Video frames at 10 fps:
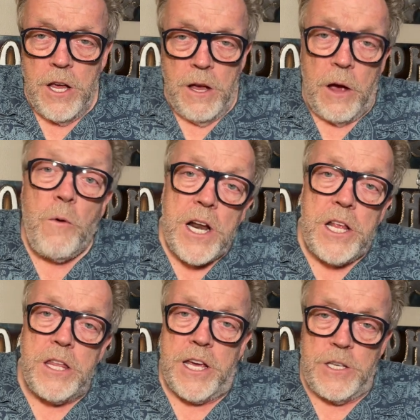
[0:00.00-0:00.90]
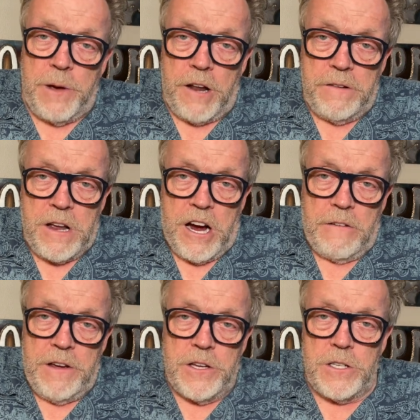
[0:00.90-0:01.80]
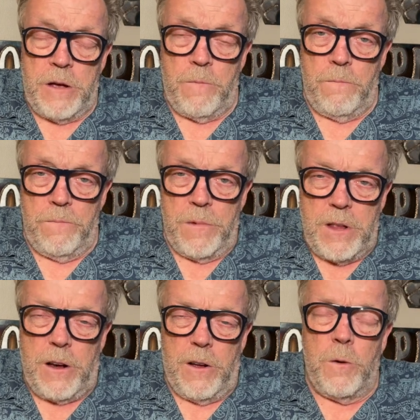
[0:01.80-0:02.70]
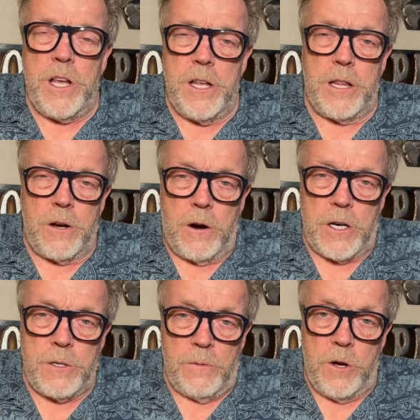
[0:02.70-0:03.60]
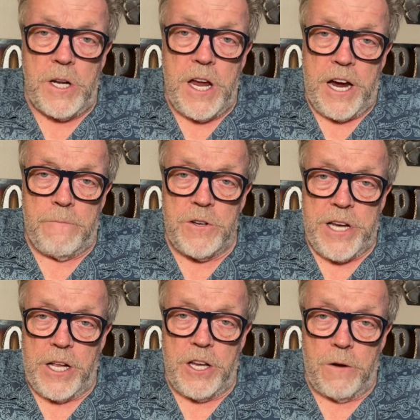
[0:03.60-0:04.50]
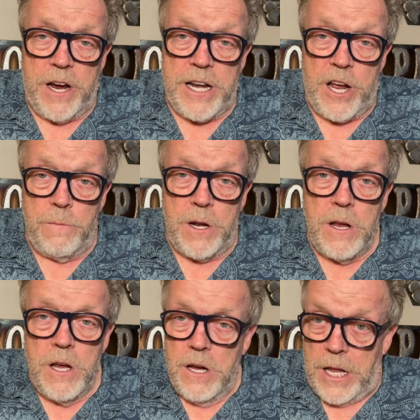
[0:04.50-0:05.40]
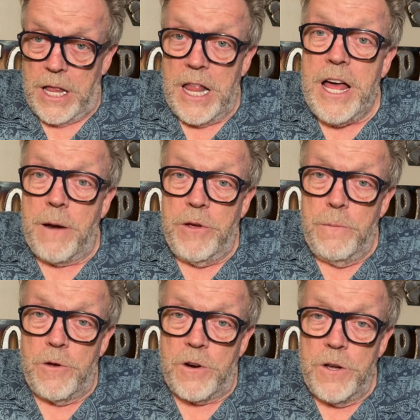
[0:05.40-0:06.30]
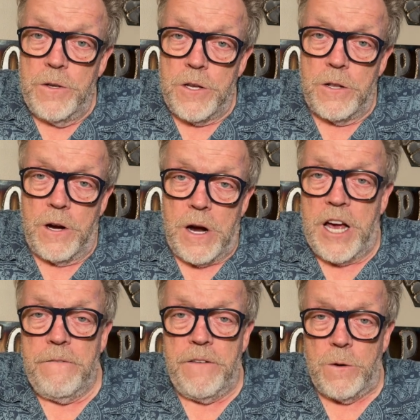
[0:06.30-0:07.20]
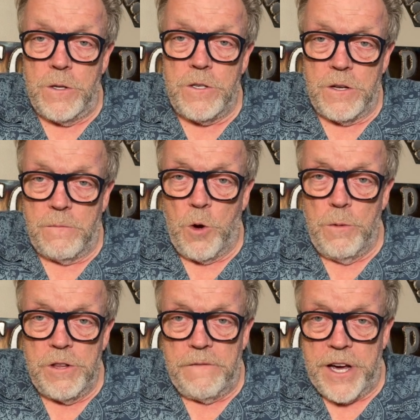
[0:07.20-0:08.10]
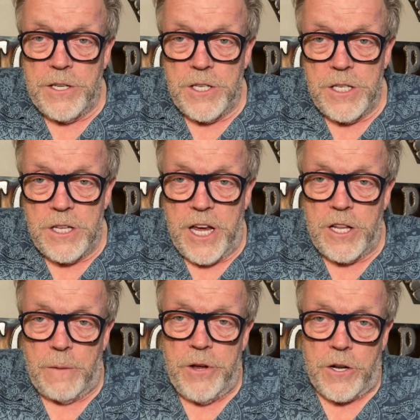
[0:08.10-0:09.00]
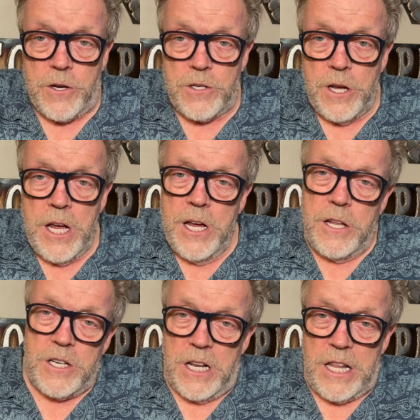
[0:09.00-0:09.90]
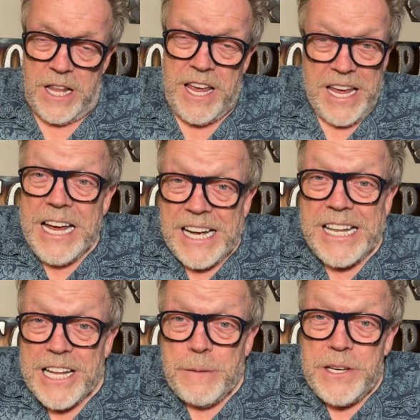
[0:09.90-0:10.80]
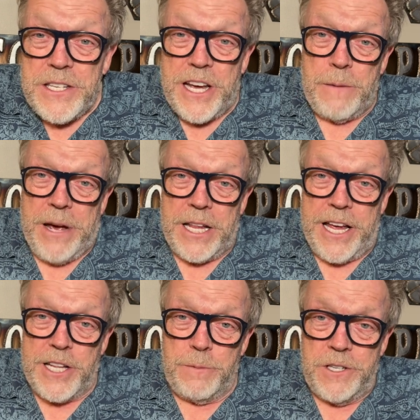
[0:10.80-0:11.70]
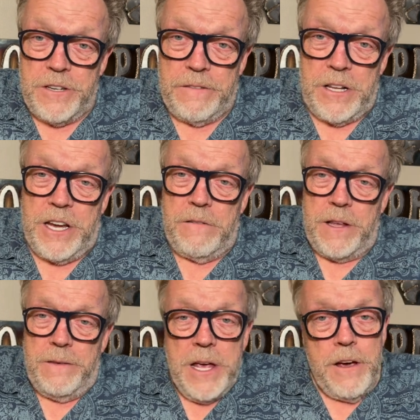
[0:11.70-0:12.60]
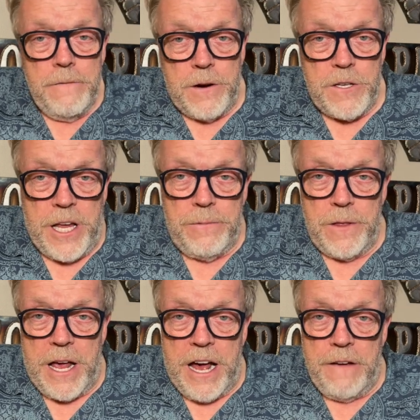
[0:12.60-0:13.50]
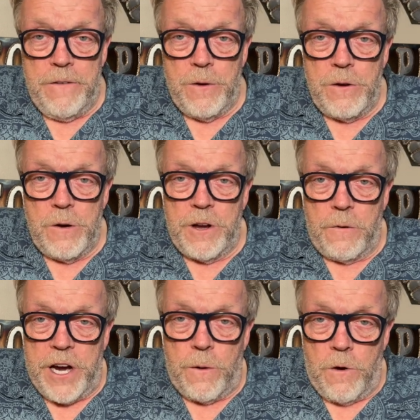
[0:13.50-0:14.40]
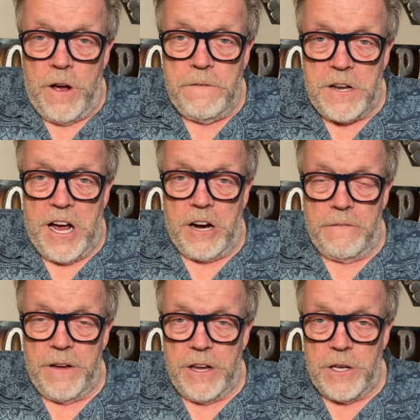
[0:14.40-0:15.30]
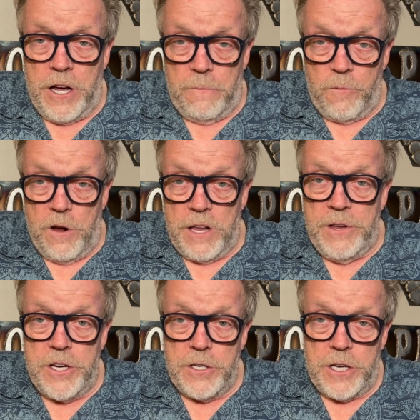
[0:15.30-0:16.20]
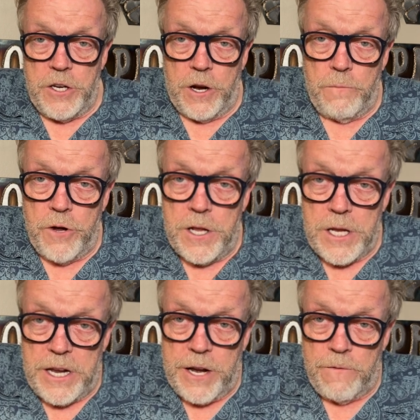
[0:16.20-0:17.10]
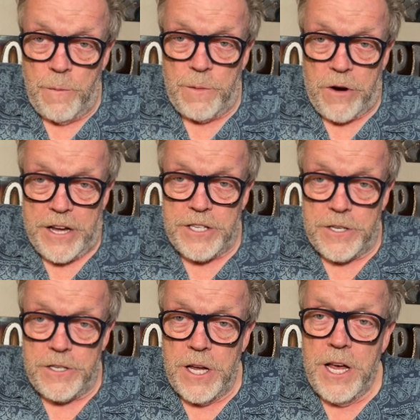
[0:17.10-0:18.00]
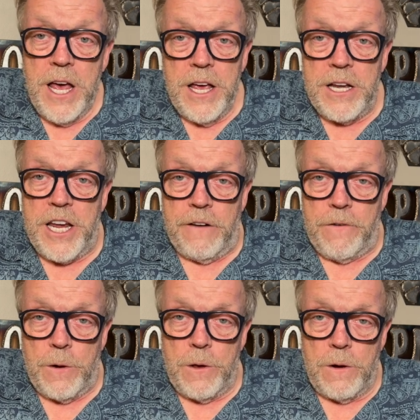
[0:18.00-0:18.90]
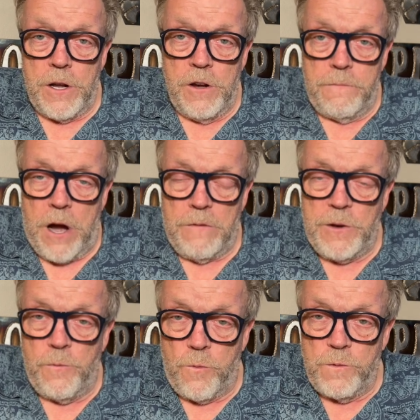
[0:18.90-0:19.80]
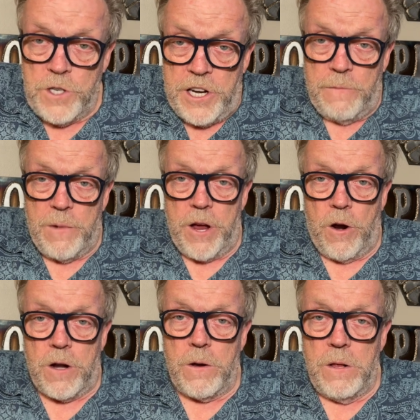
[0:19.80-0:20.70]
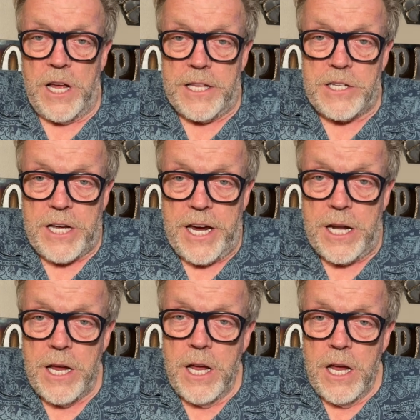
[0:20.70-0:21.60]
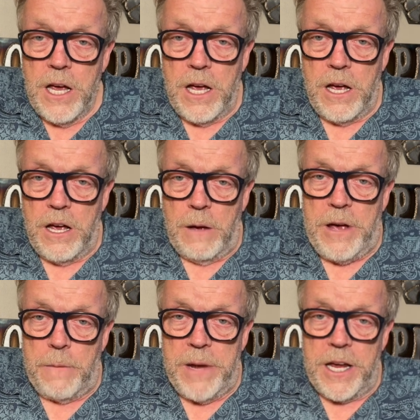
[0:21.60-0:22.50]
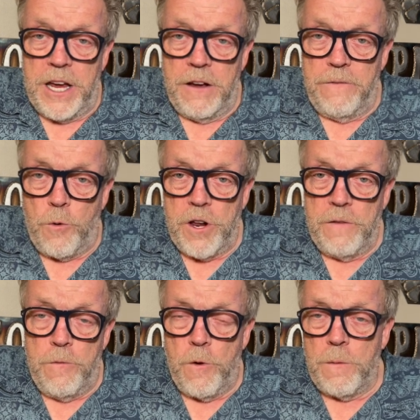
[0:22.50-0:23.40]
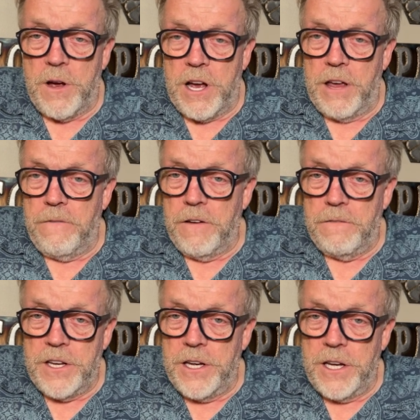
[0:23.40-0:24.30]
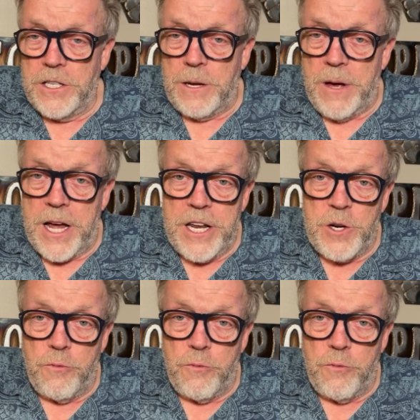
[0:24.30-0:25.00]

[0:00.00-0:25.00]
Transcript: And one of the things about photography is not only that there are some good cameras out there right now, but a lot of people are using their iPhones and mobile devices to take their pictures. There's a lot to be said about that, specifically with, for example, the iPhone doing great raw photography, raw images that you can put into Lightroom and process and take further. And you've probably seen my article on the site about making a 44 by 50 some odd inch